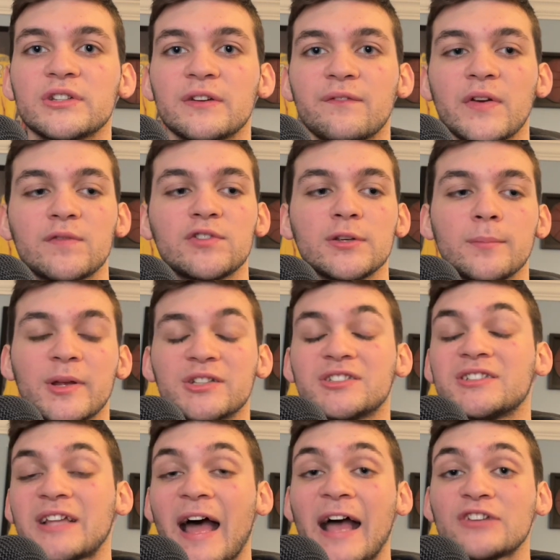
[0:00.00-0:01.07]
to 15 minutes? And
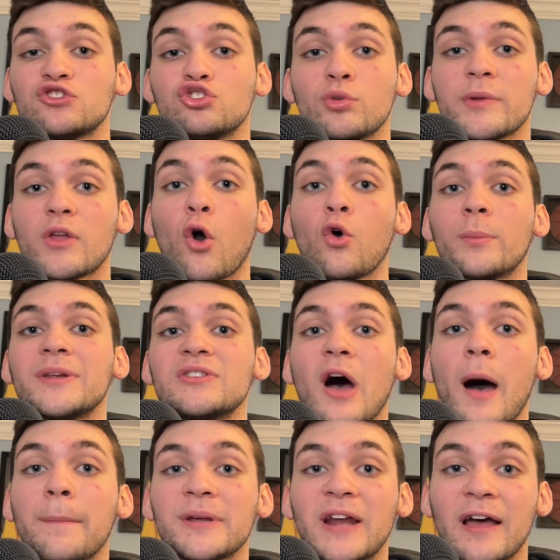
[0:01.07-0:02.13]
that has to do with Obi
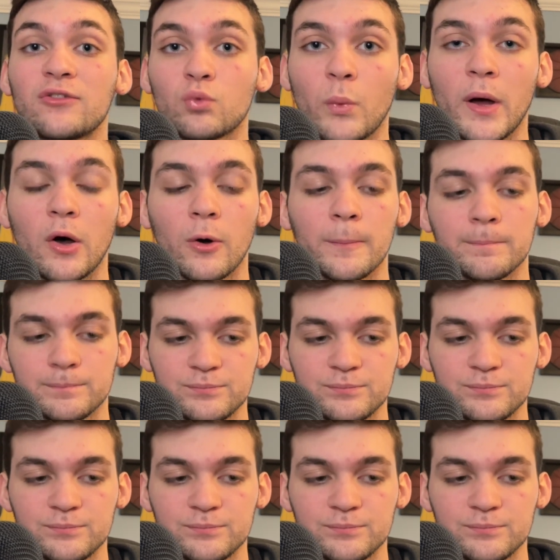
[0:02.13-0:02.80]
Toppin as well.